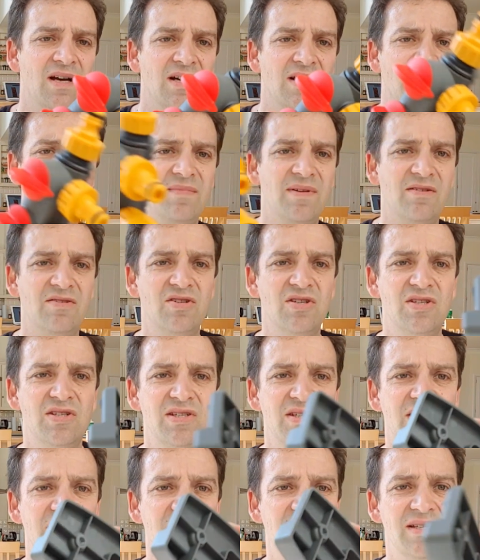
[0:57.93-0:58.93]
There are
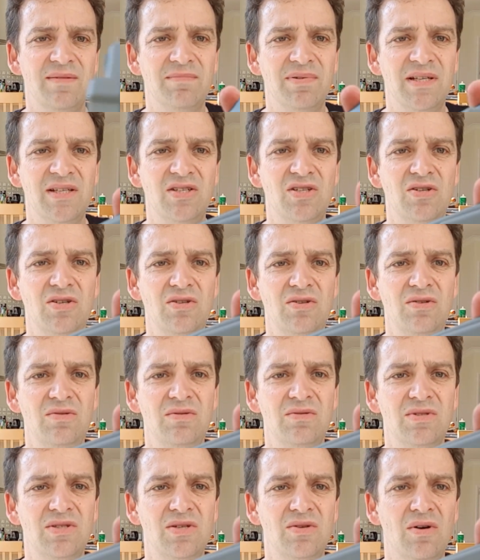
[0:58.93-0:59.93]
just simply
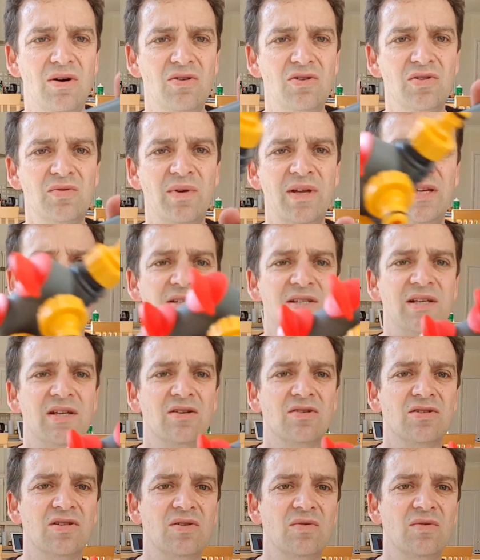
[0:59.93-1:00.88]
two holes where you stick it onto the